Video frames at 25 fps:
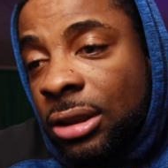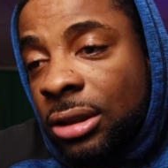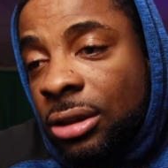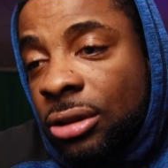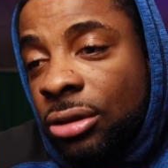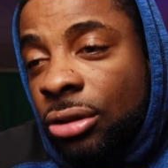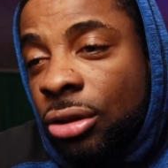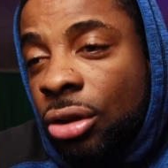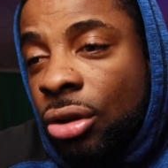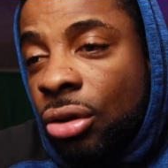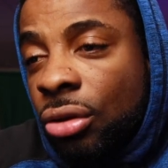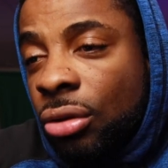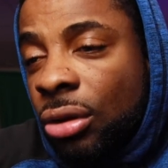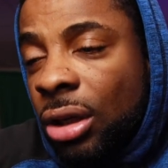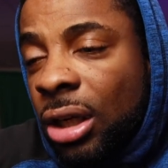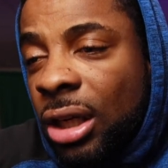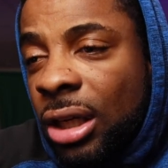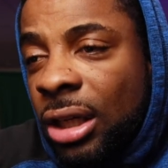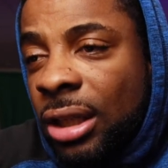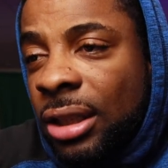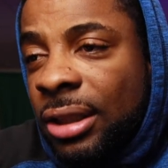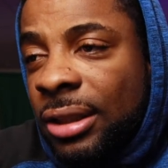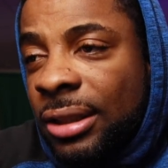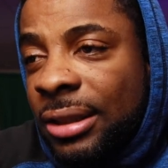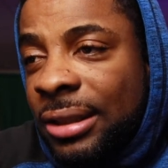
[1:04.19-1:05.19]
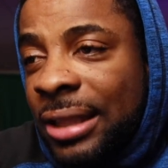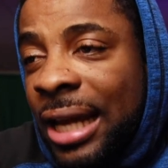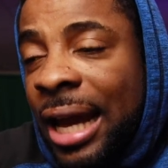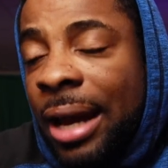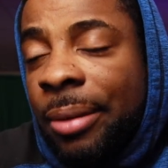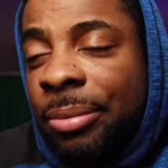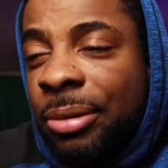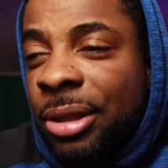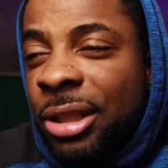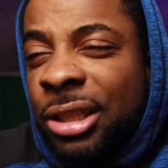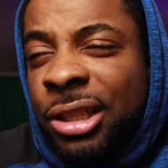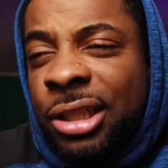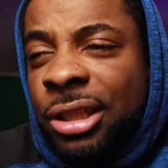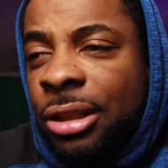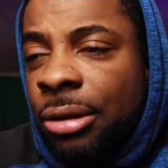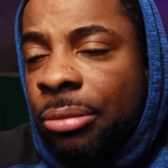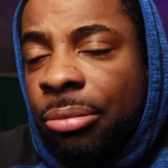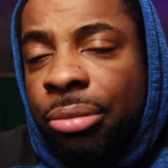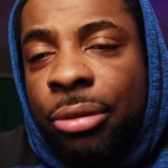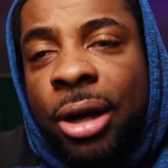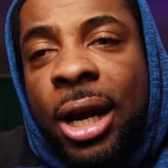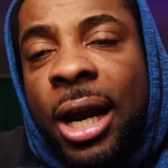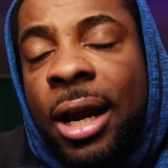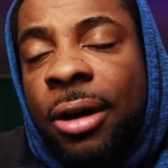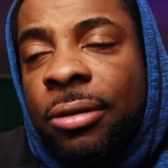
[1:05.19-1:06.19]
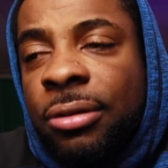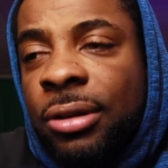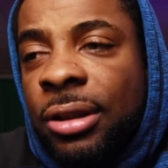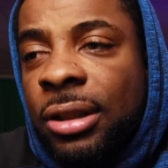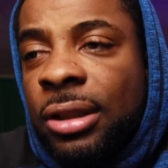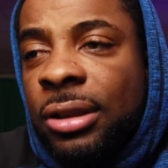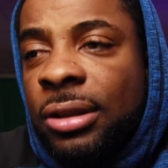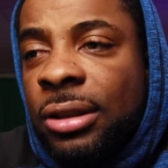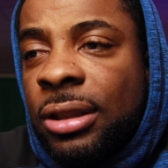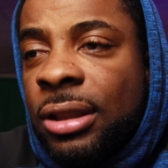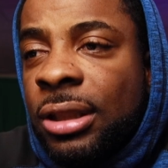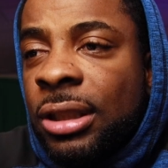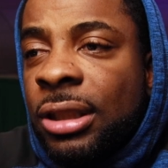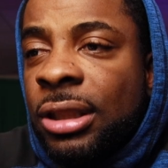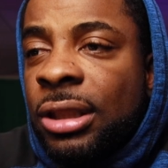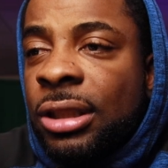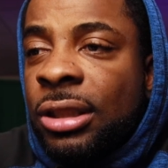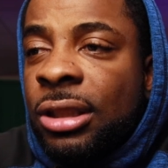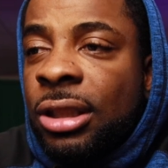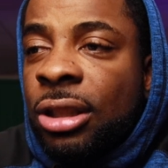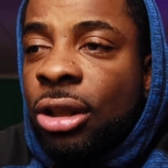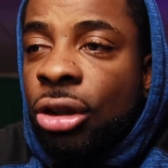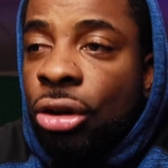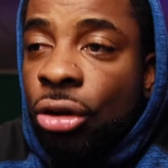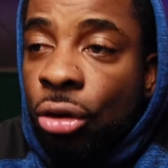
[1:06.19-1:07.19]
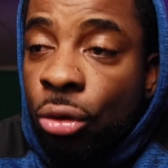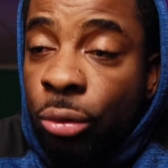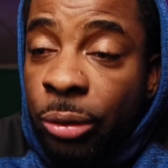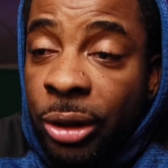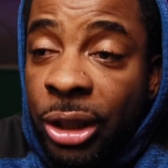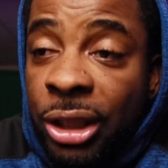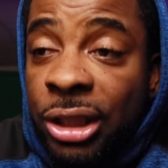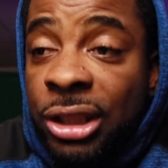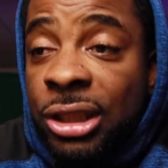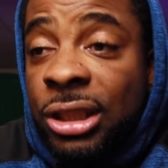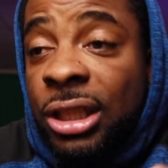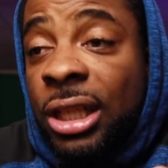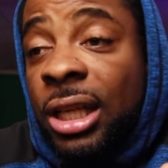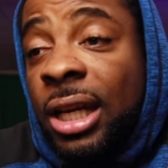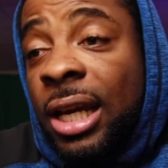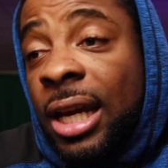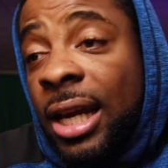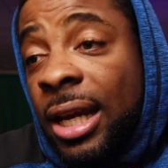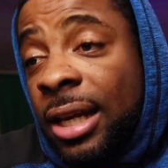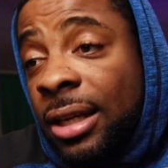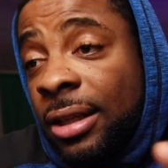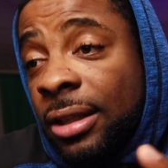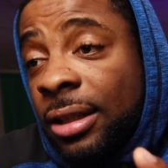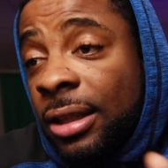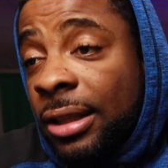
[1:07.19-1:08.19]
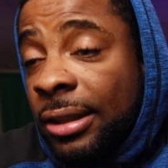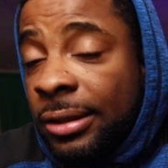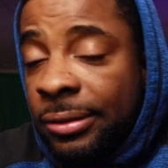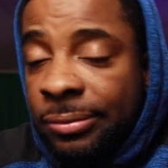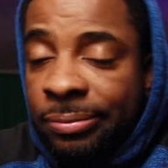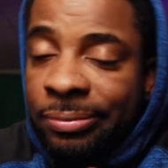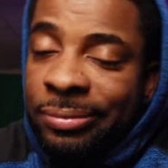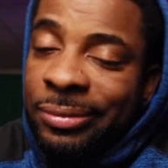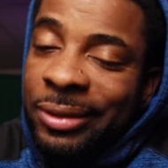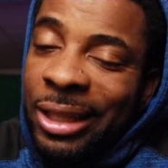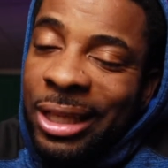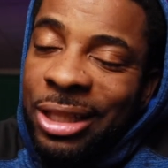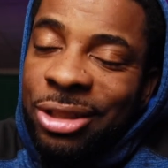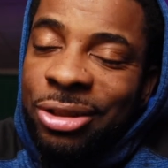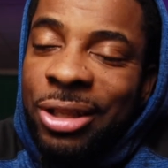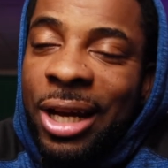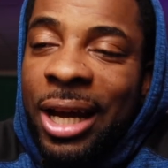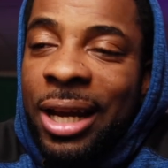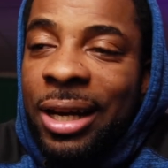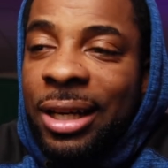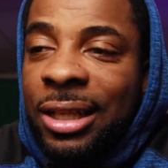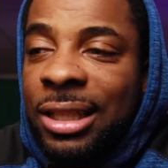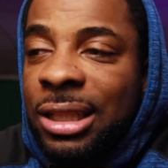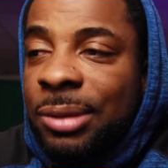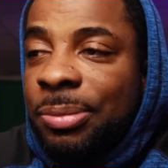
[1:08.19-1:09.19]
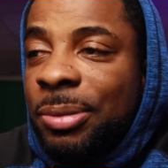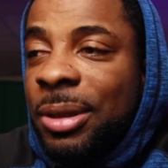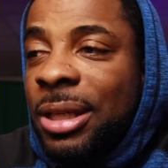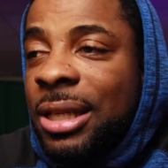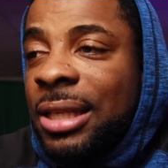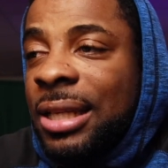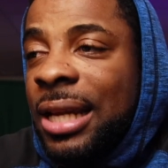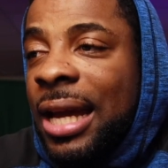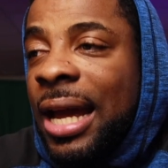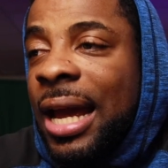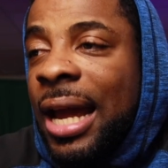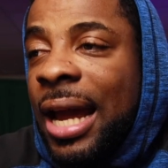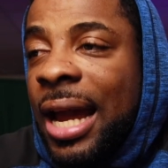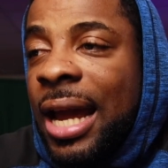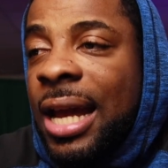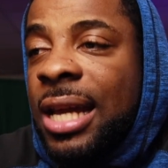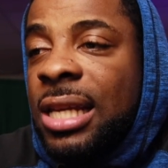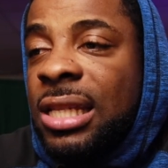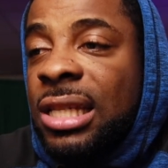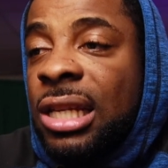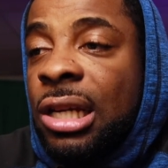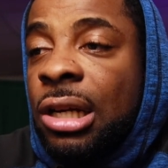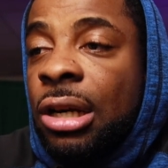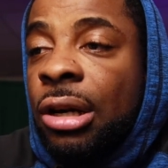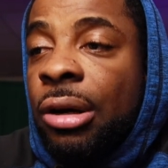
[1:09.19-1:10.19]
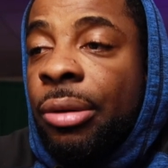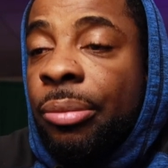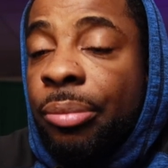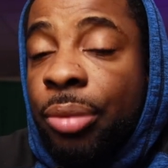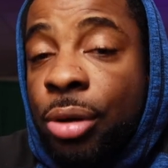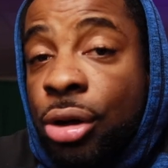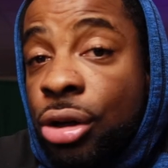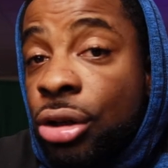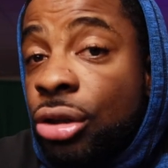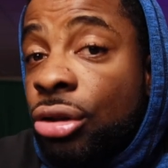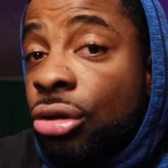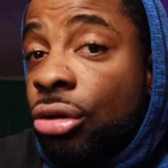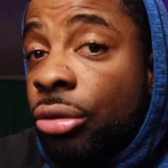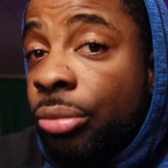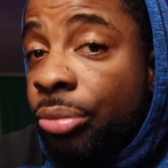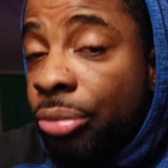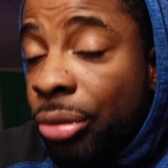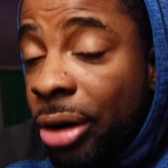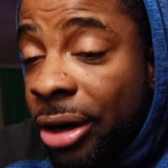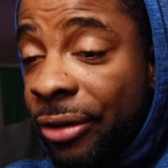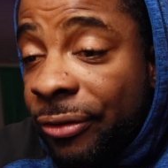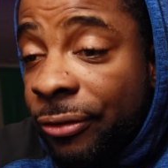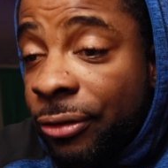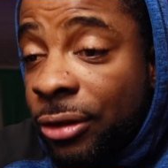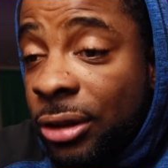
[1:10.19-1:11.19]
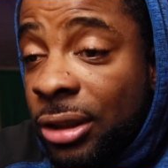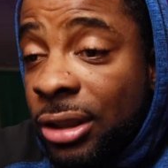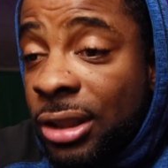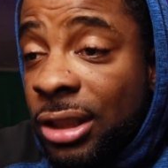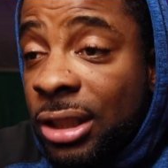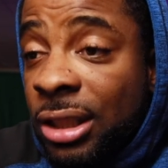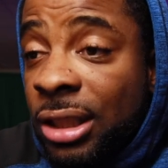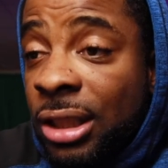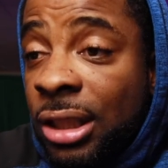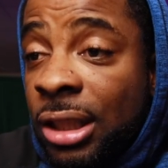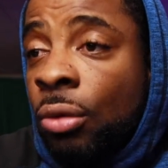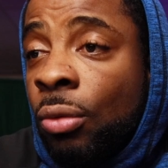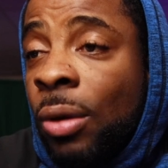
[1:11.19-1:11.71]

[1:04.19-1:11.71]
you know, dabbling in the brown and the LaQuisha, and they try to explain that as personal preference.